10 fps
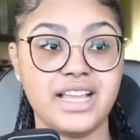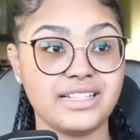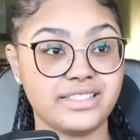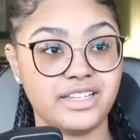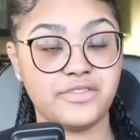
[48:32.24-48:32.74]

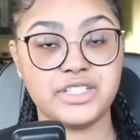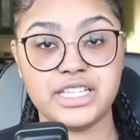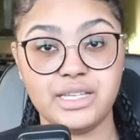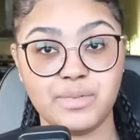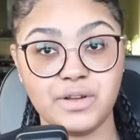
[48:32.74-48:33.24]
that's enough to
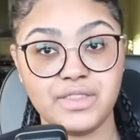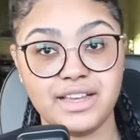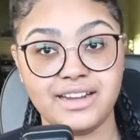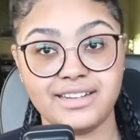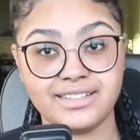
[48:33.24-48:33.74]
keep her
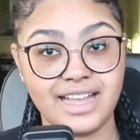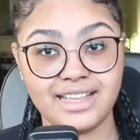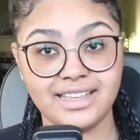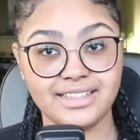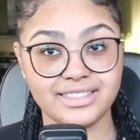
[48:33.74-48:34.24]
there, I
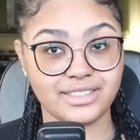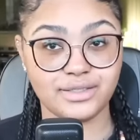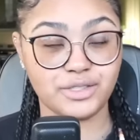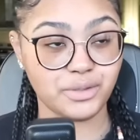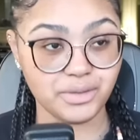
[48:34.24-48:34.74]
guess.
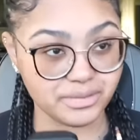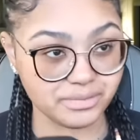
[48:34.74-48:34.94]
Sure,